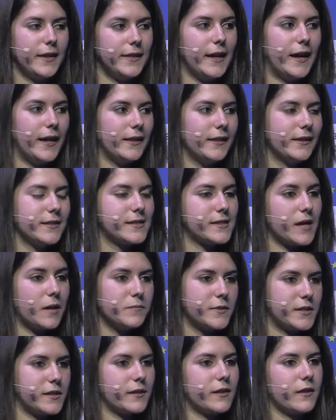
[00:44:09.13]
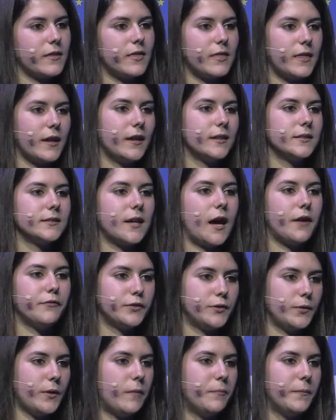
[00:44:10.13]
then some certain things
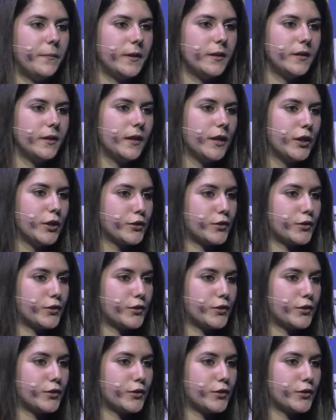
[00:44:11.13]
have to happen.